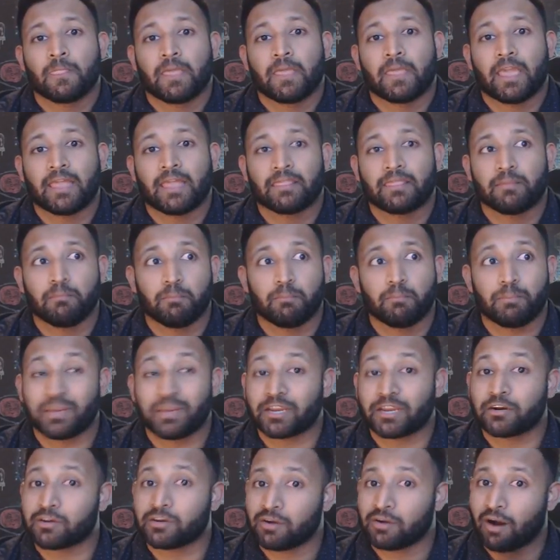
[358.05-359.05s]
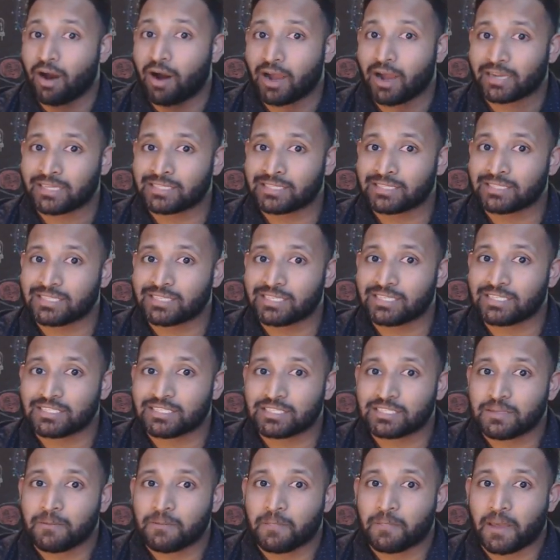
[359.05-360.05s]
and the bigger your audience
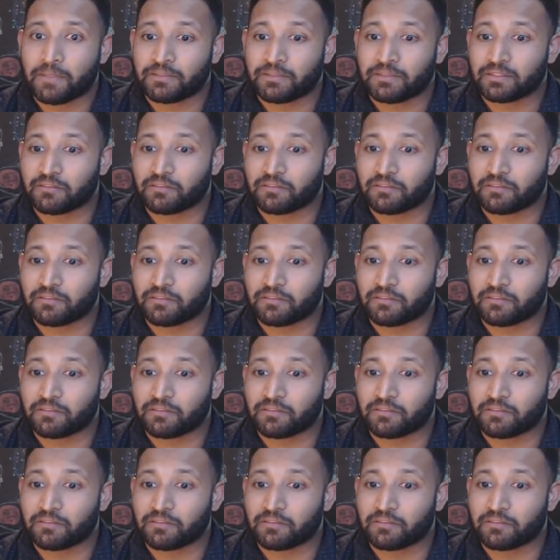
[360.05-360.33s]
is, I think